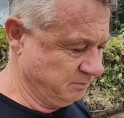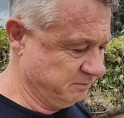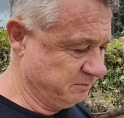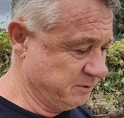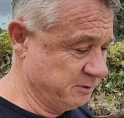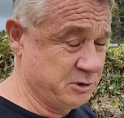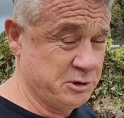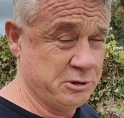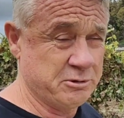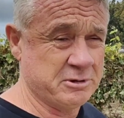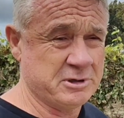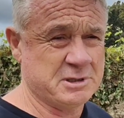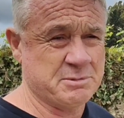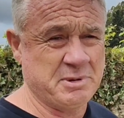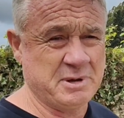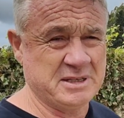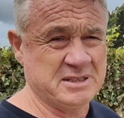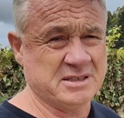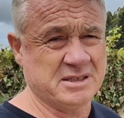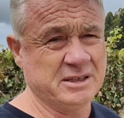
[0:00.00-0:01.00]
for tourists,
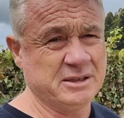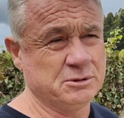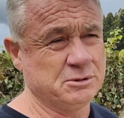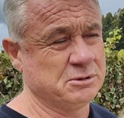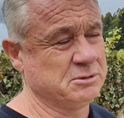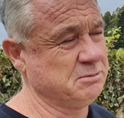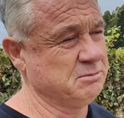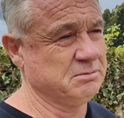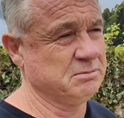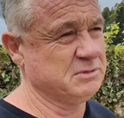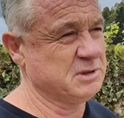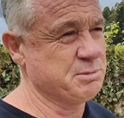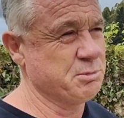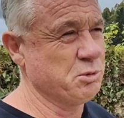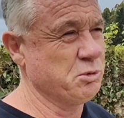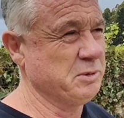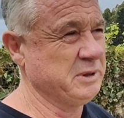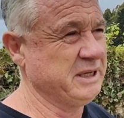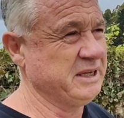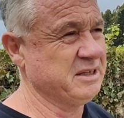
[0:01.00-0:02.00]
basically, or
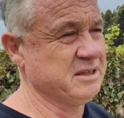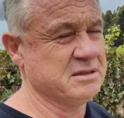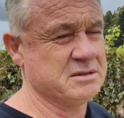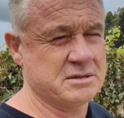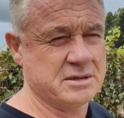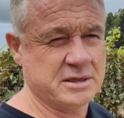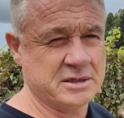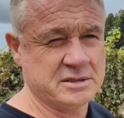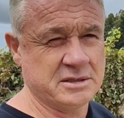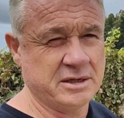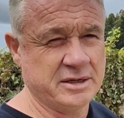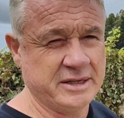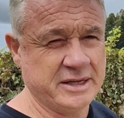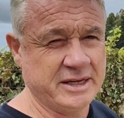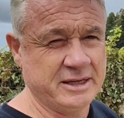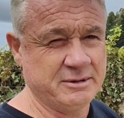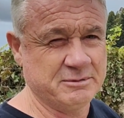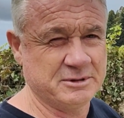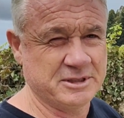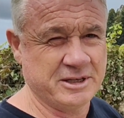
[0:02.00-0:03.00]
small weddings, things like
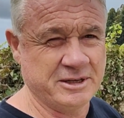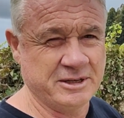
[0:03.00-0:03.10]
that. So.